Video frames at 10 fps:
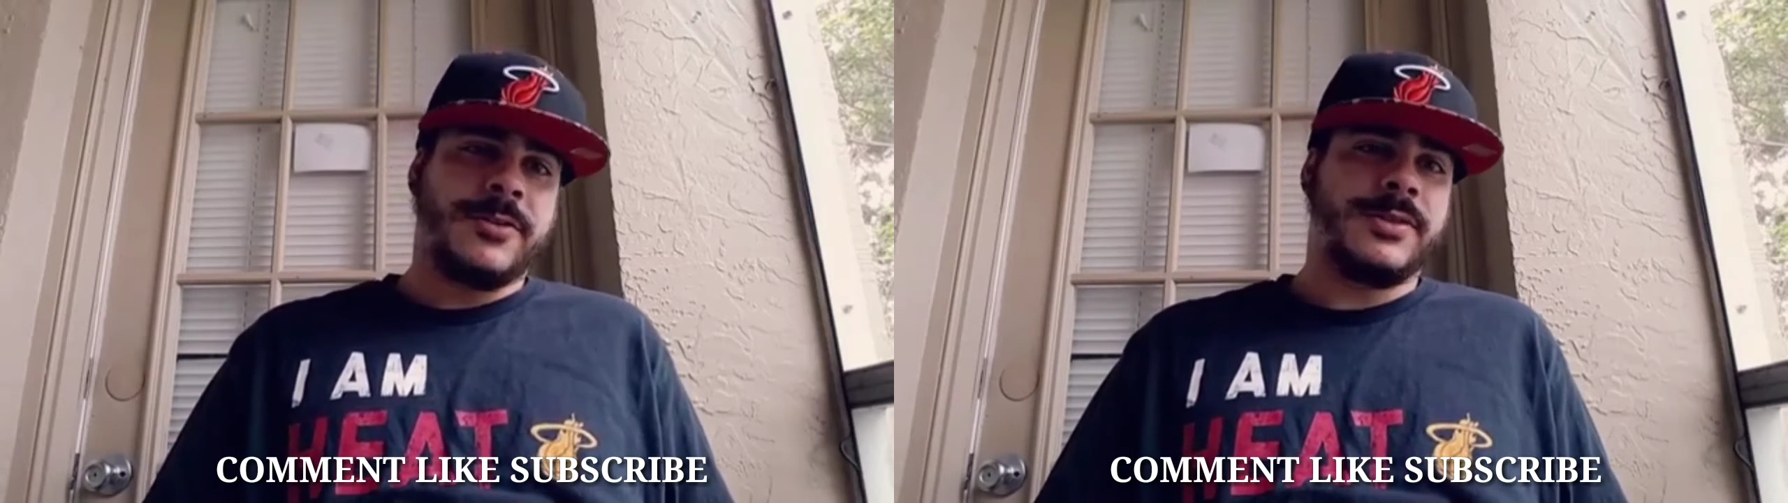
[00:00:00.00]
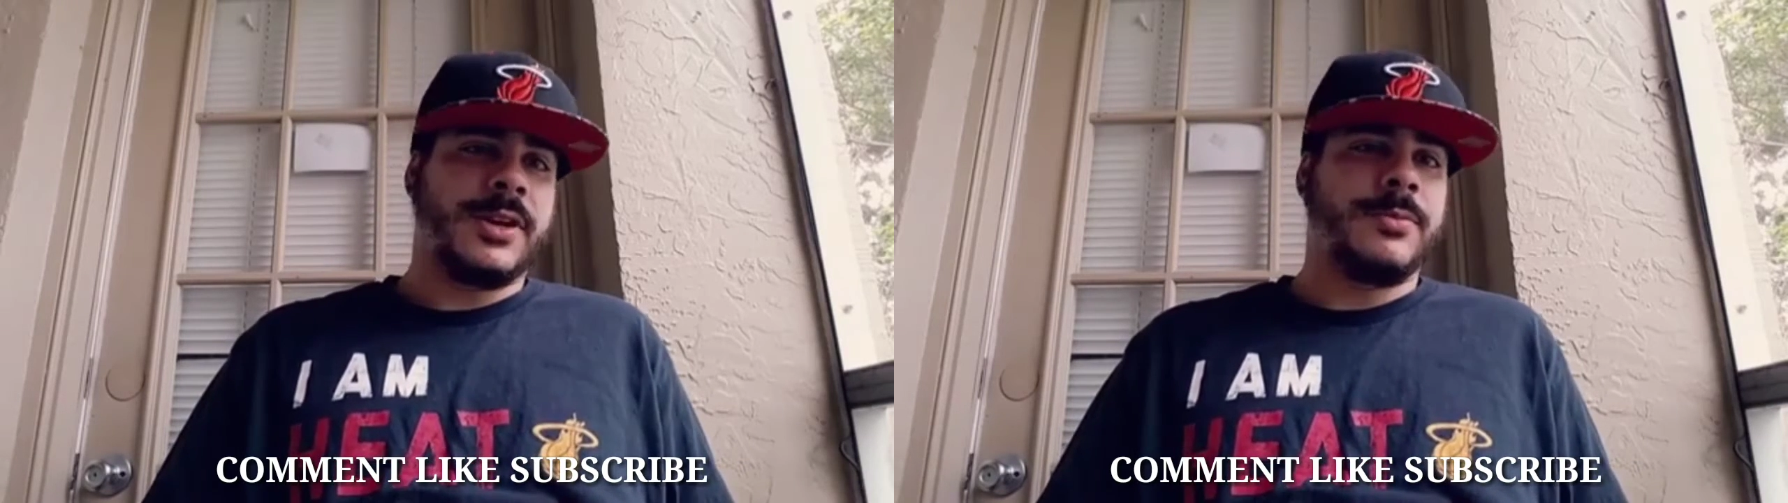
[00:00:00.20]

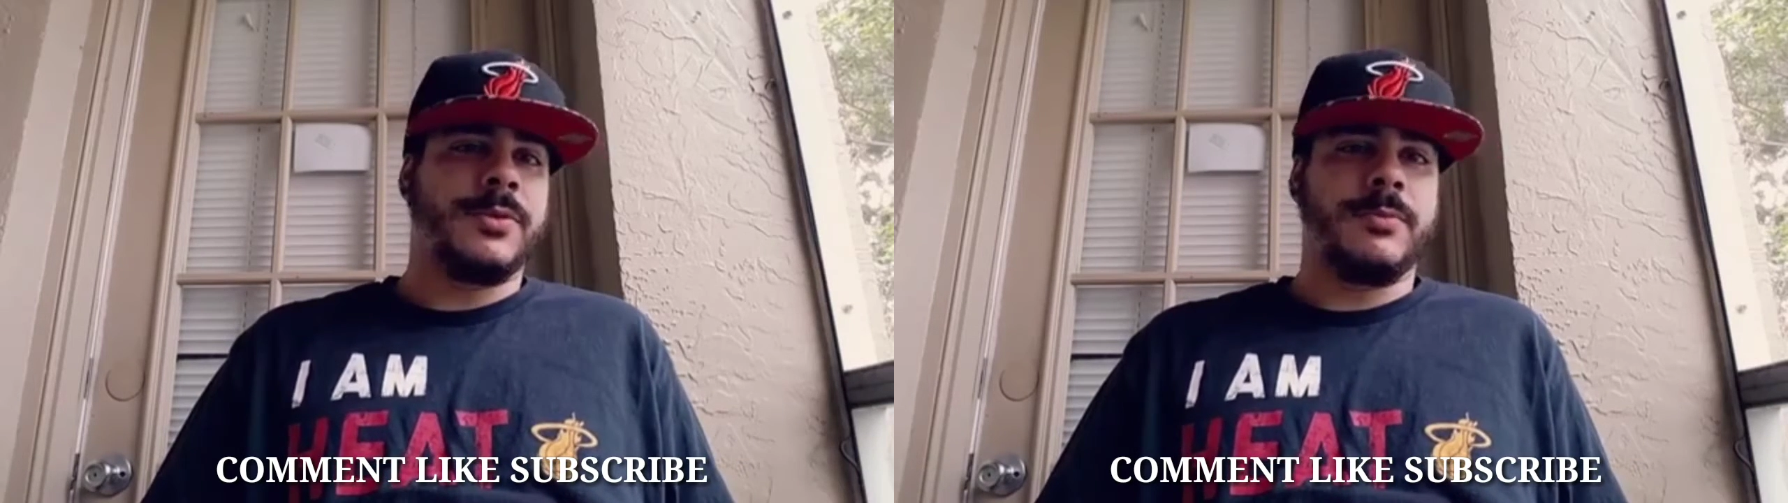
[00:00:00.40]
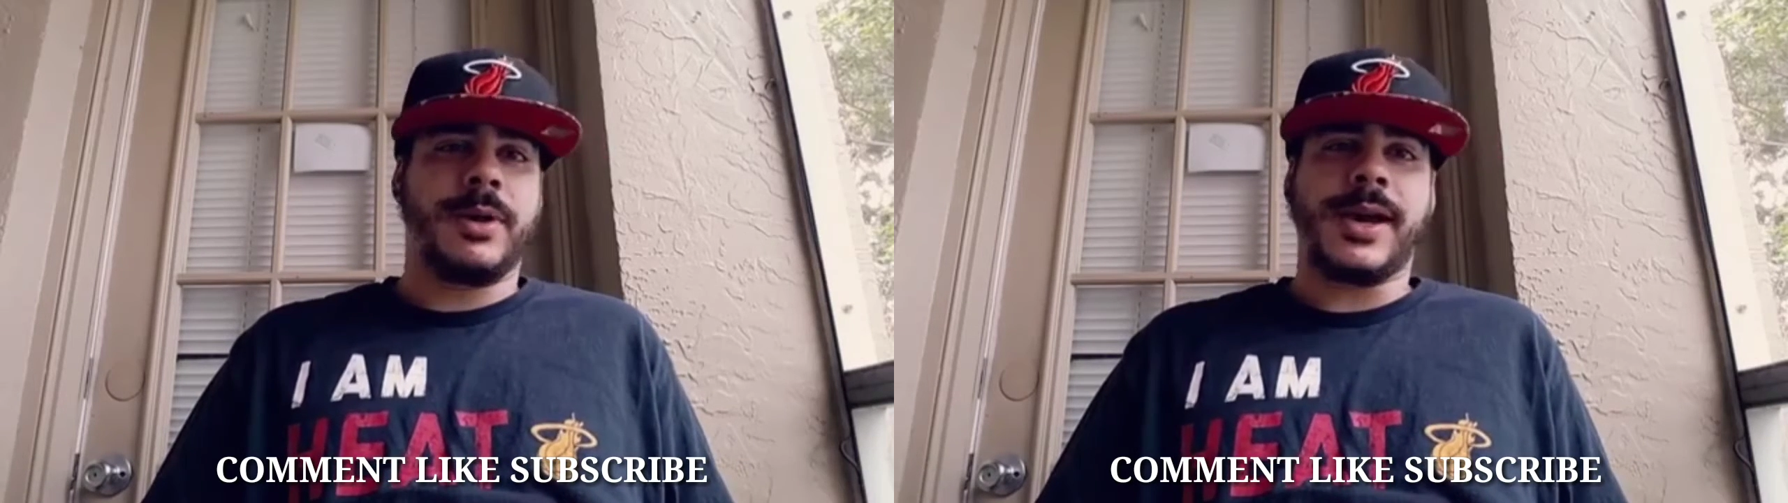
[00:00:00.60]
on the
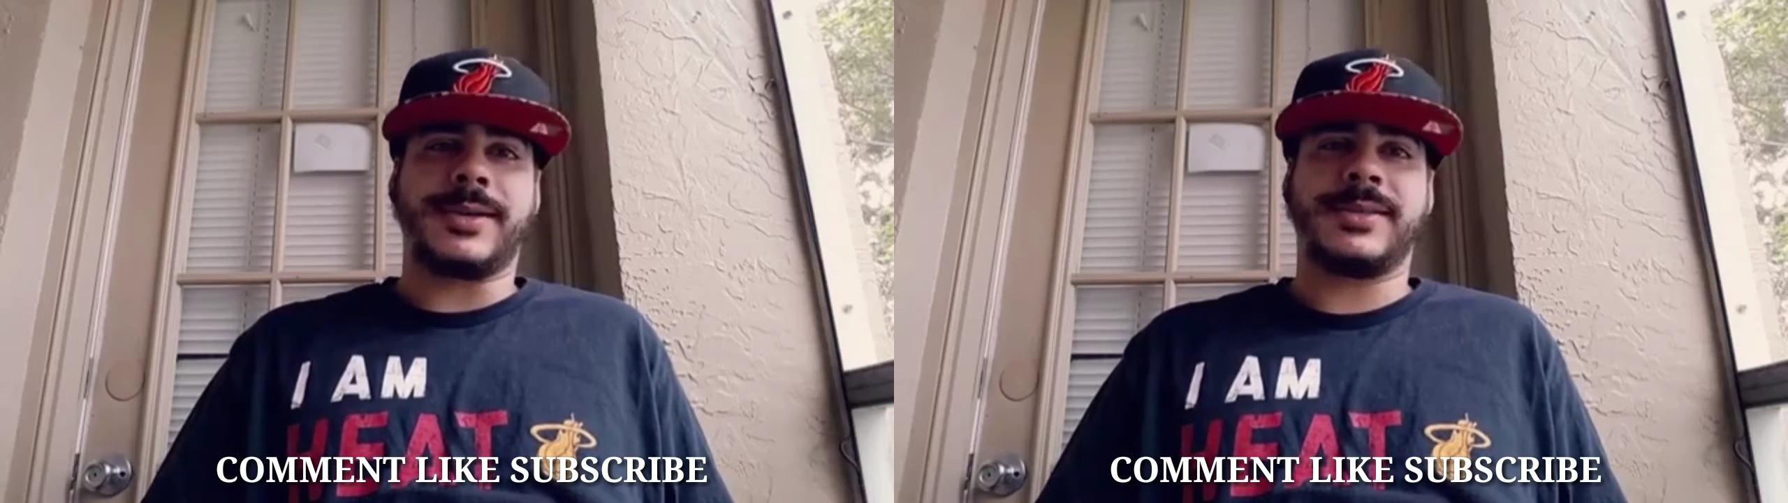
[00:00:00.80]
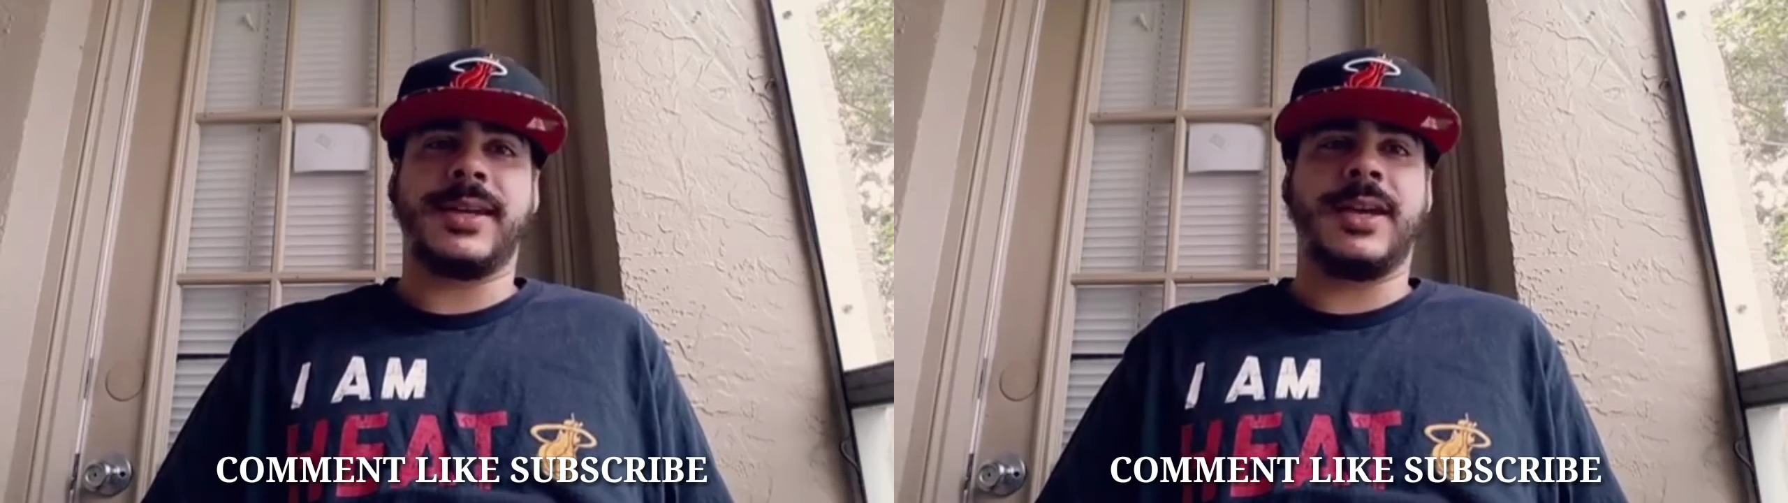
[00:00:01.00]
Double
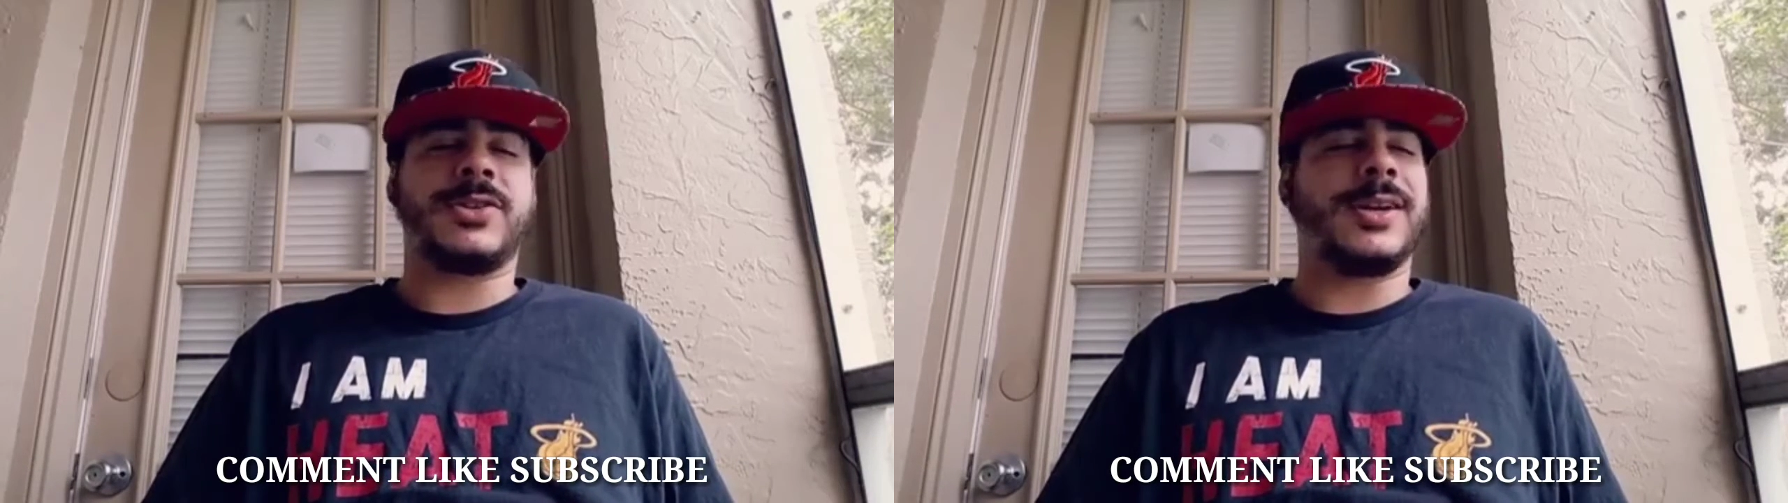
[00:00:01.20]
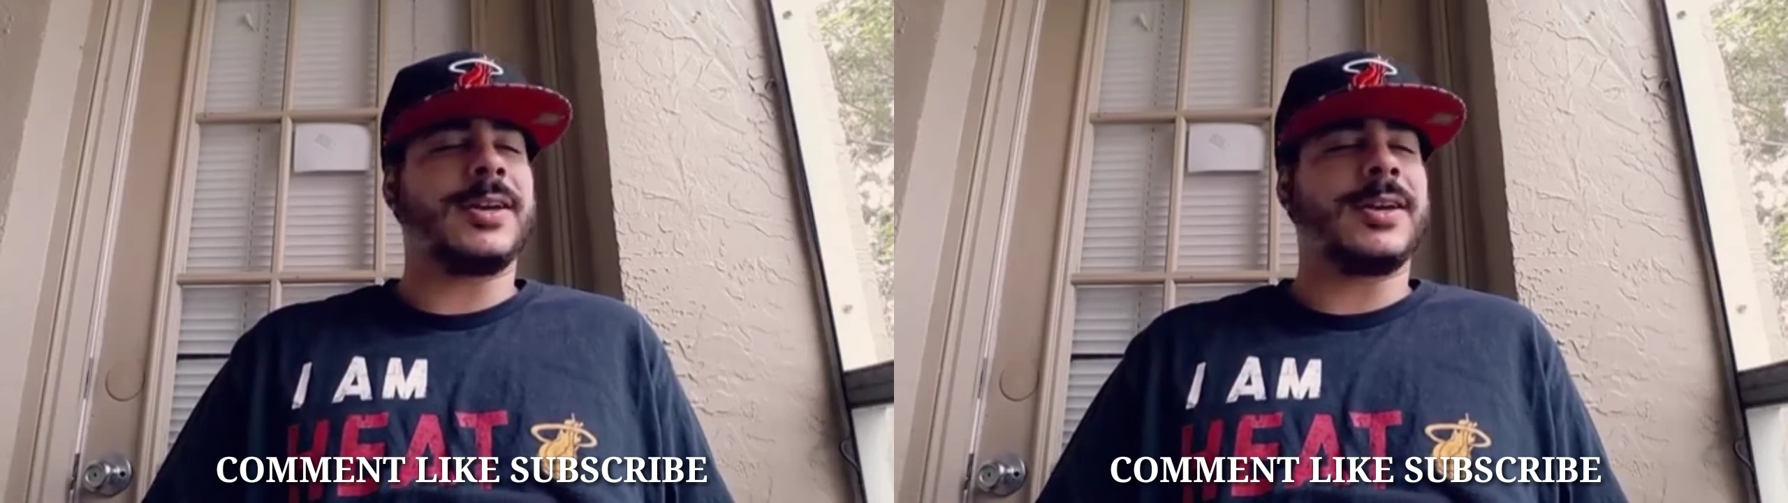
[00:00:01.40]
Impact stage,